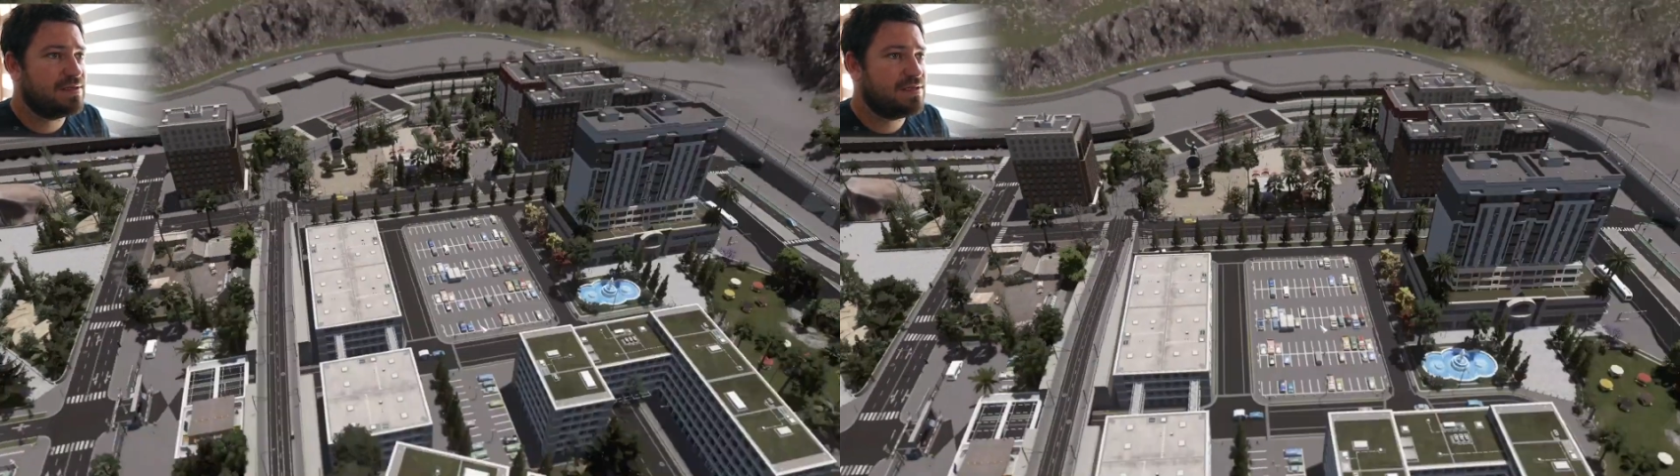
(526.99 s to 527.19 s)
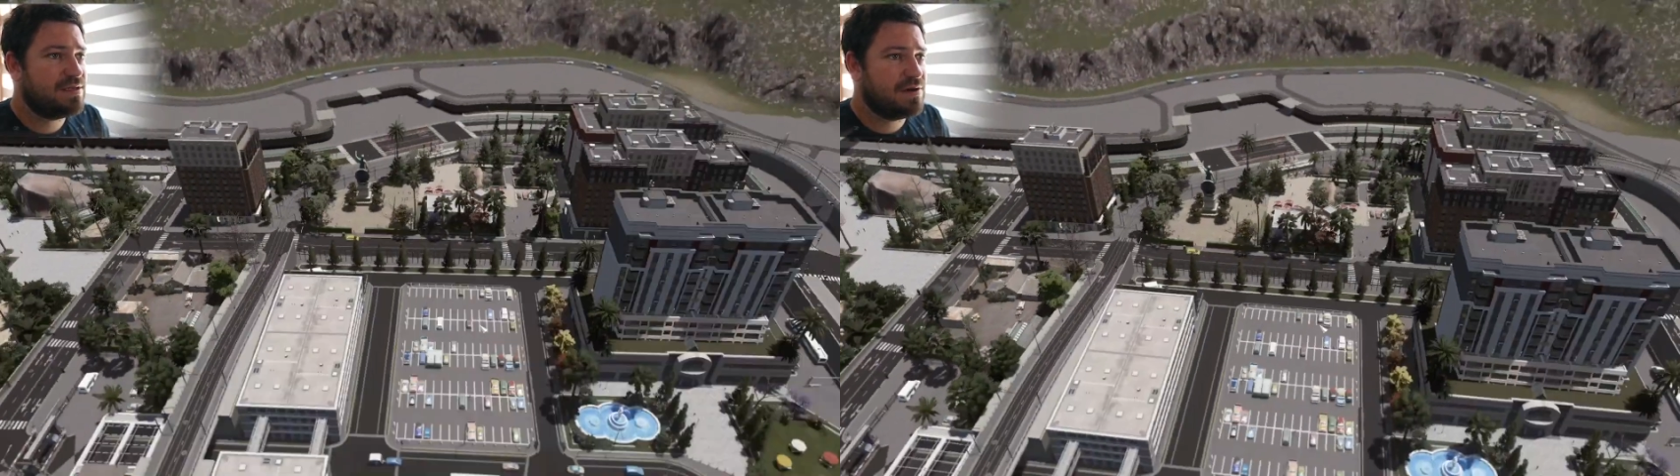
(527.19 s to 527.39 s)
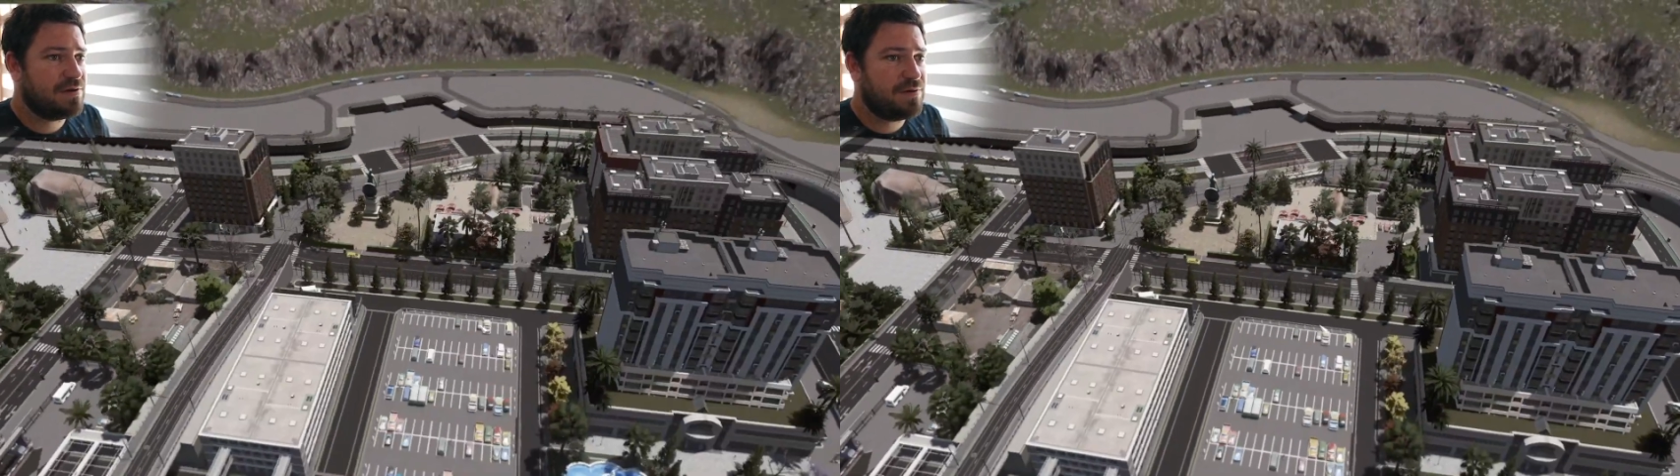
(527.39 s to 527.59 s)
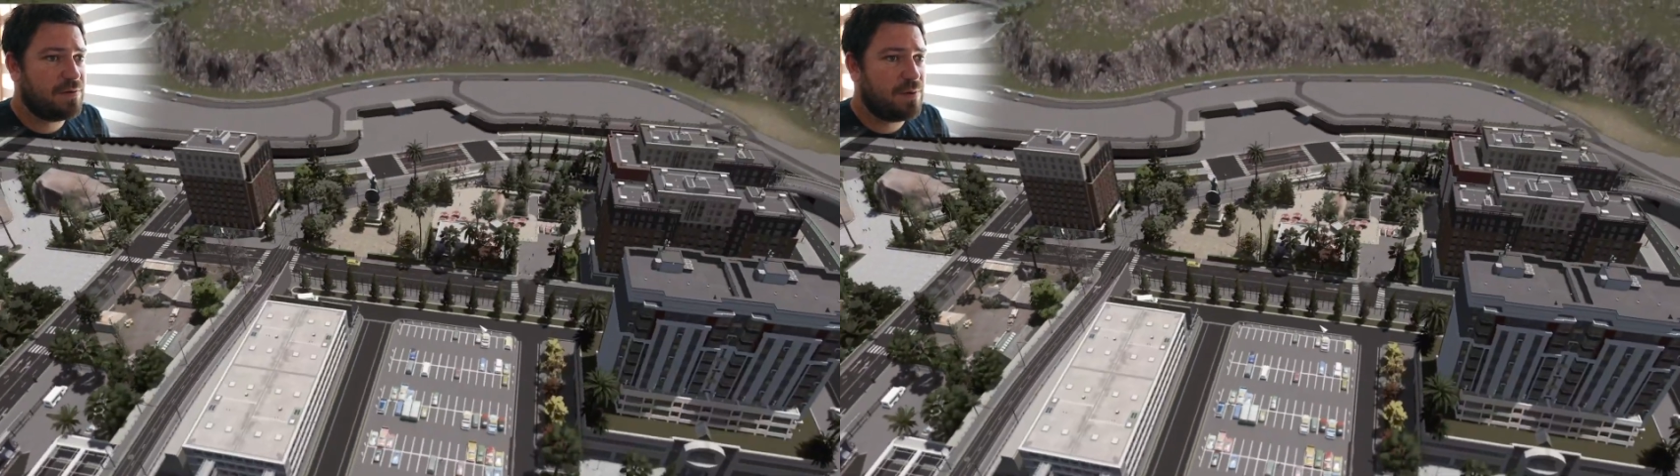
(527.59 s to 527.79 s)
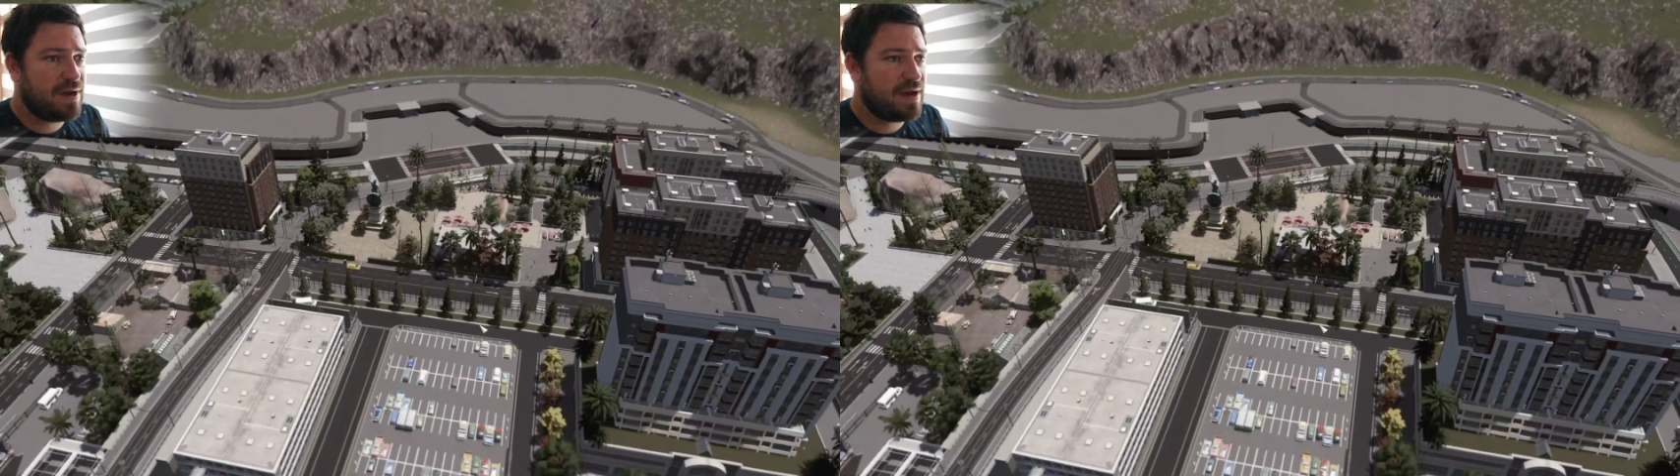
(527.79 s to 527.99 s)

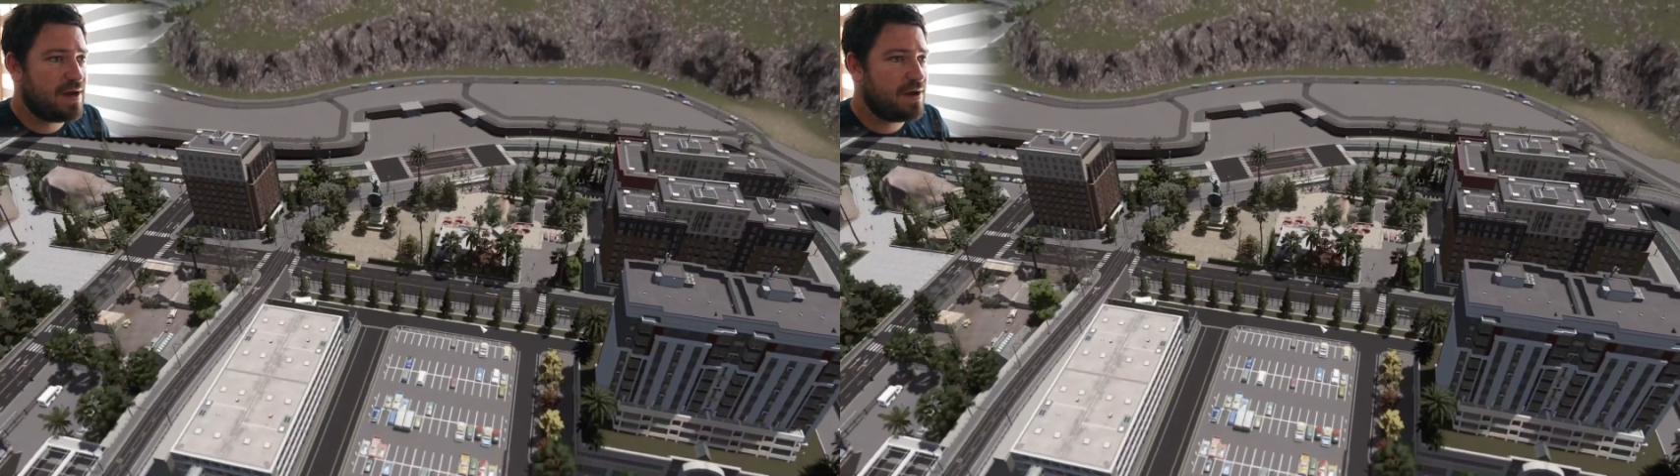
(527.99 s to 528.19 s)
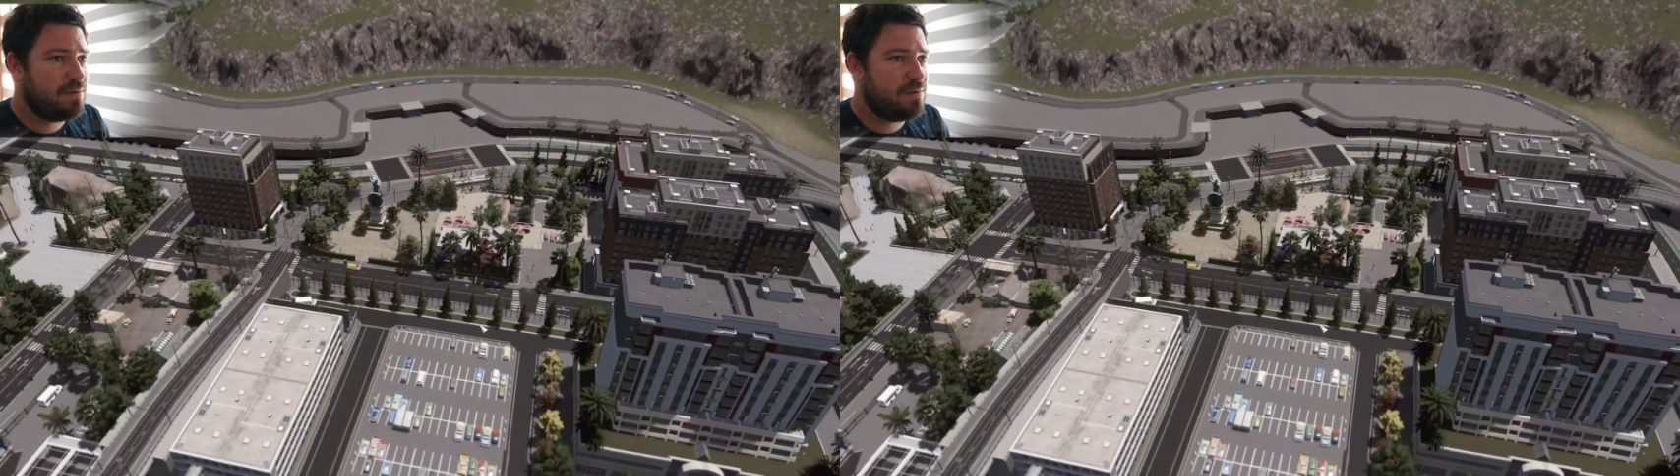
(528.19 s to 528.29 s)
So what I